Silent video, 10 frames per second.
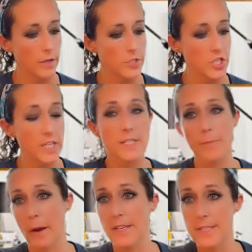She is a
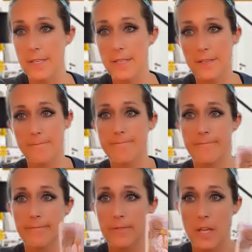Pisces.
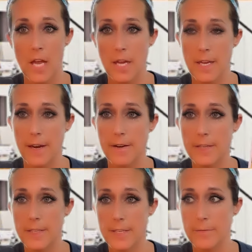
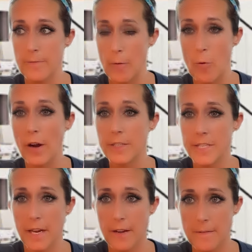Karen's a water
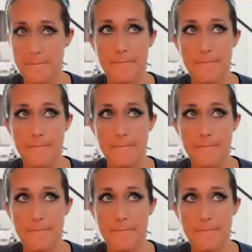sign.